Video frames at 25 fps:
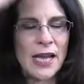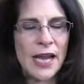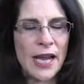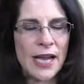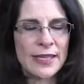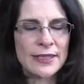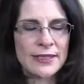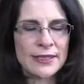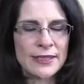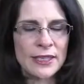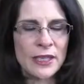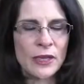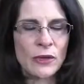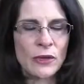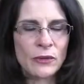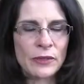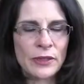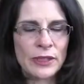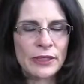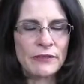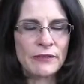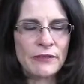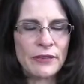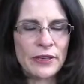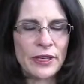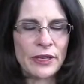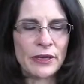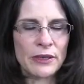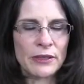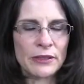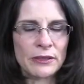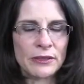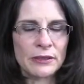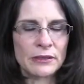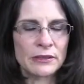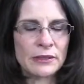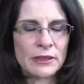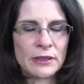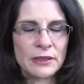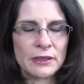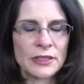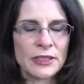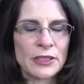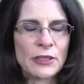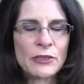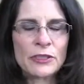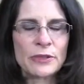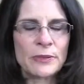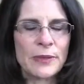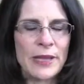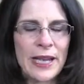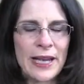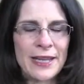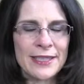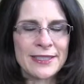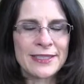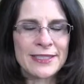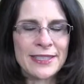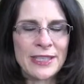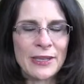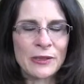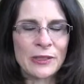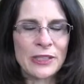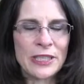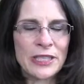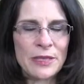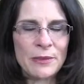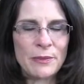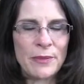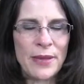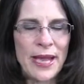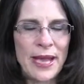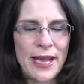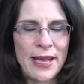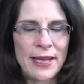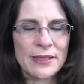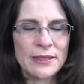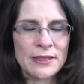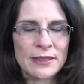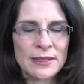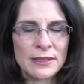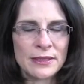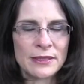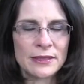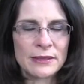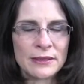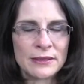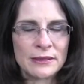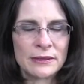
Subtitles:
I see only I see only the past